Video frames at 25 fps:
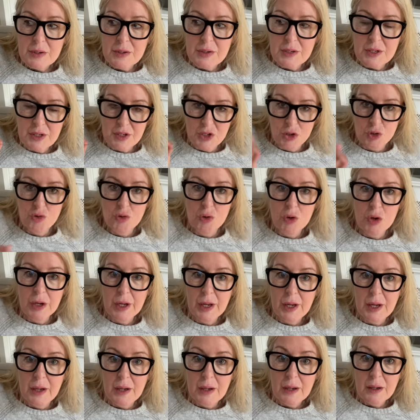
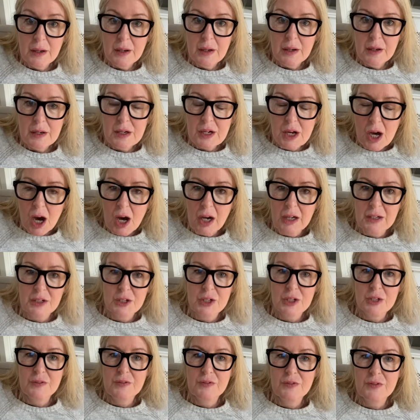destroying
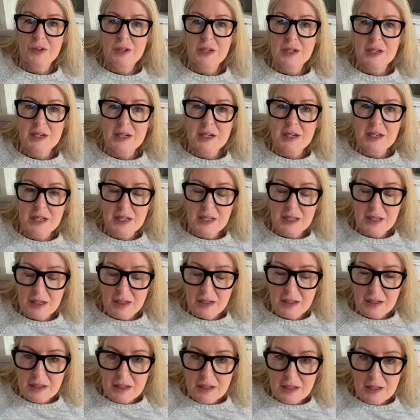cognitive
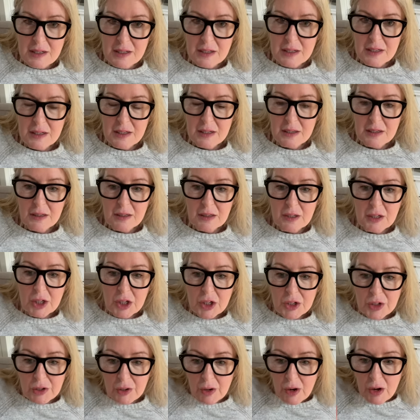dissonance.
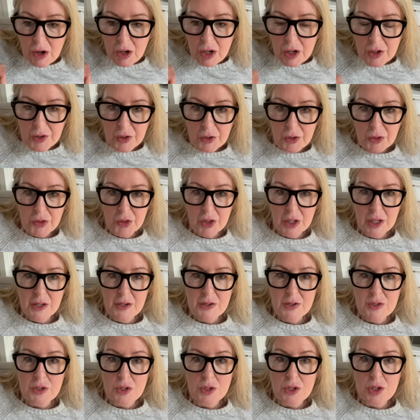There are other
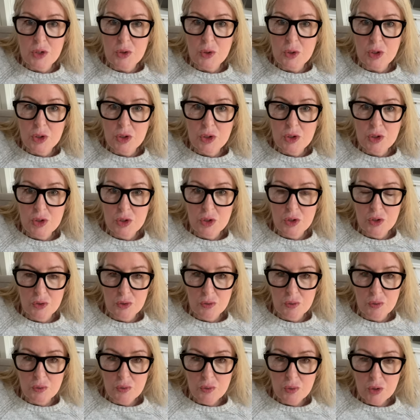things you can
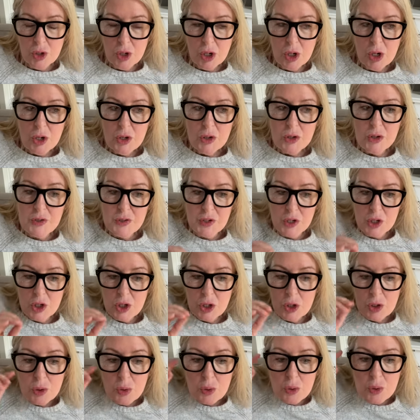do. There's a
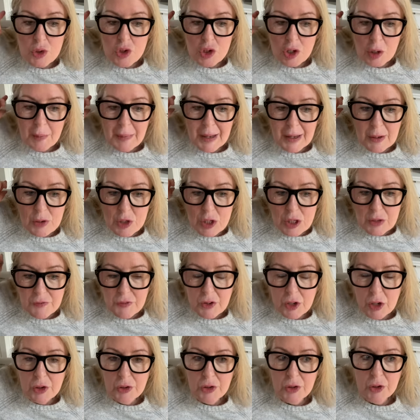huge amount of
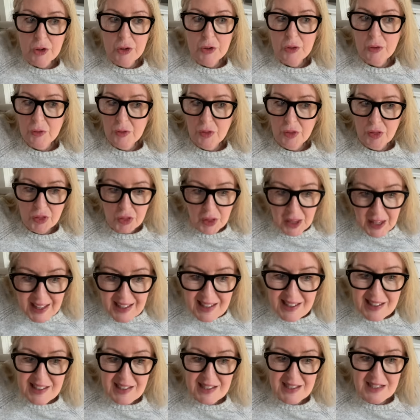other
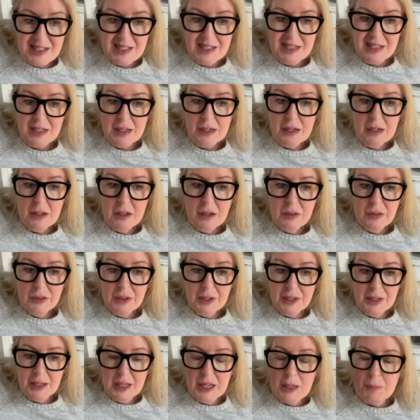things
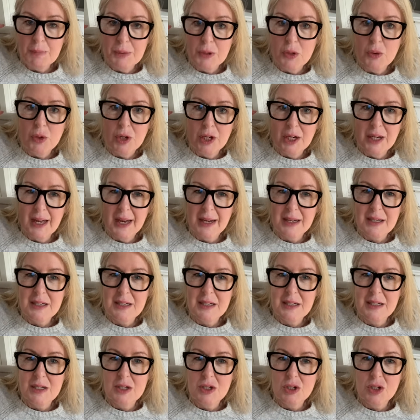that keep you
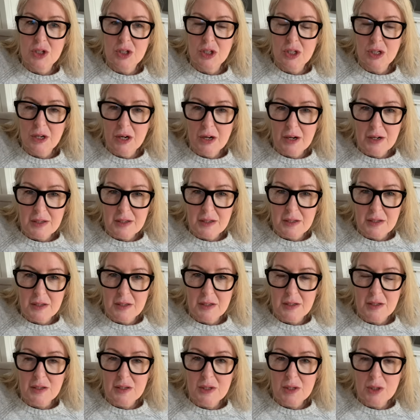connected to the
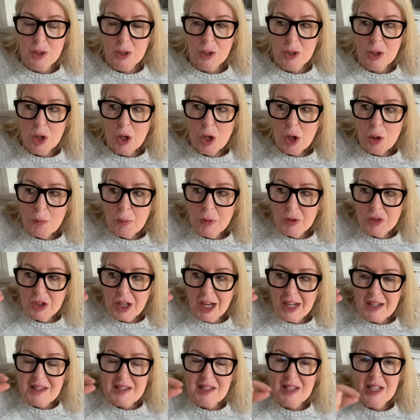narcissist, but
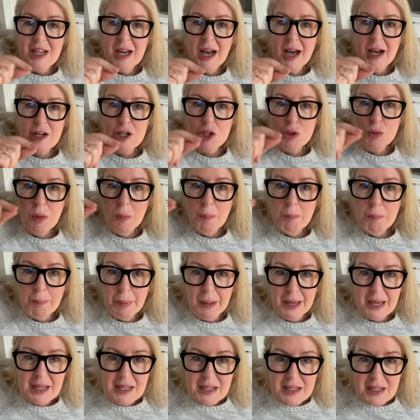that's the actual
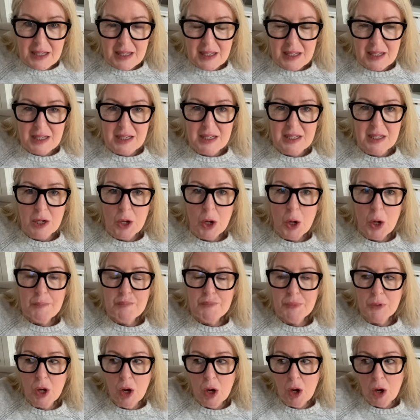basis
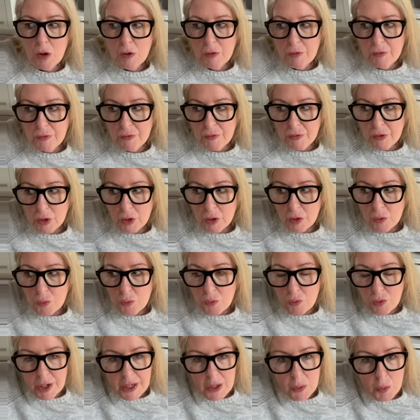of
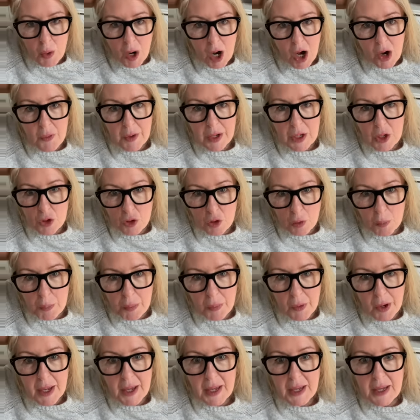rewiring your
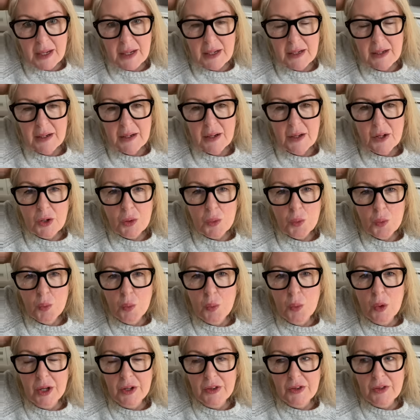brain
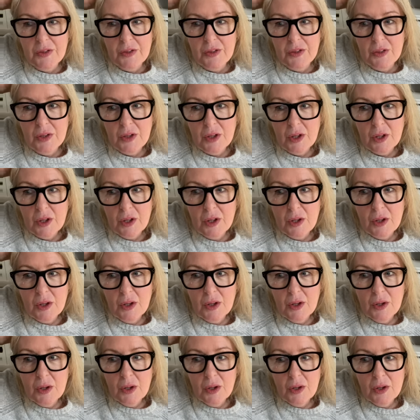with
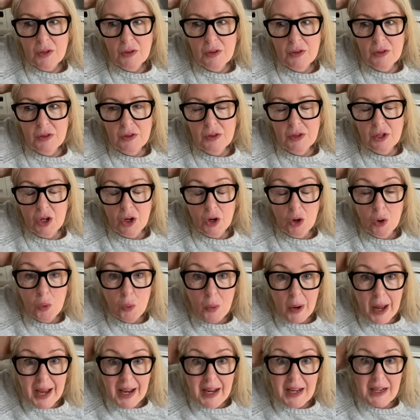the
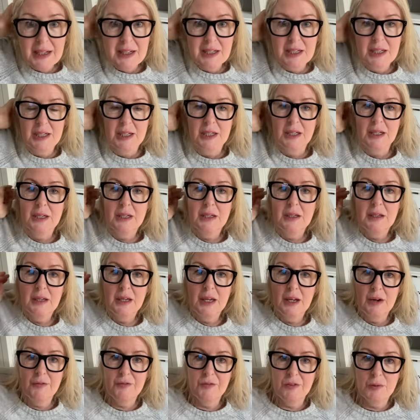correct
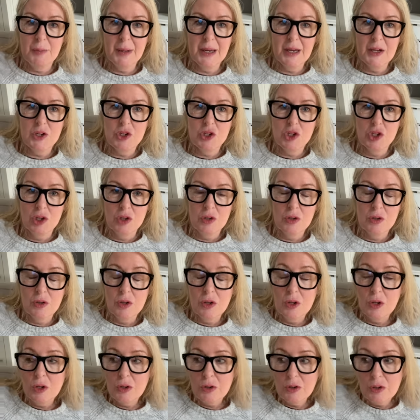information,
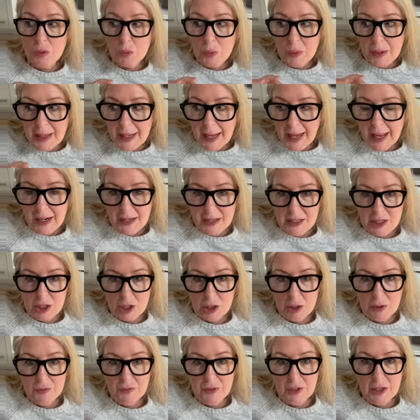the
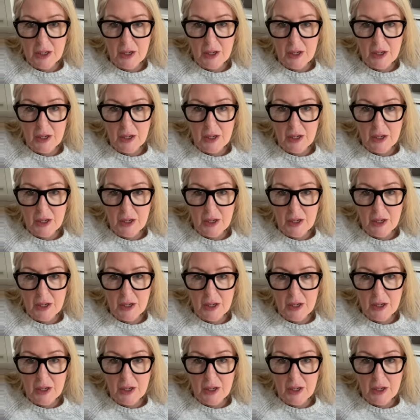reality of the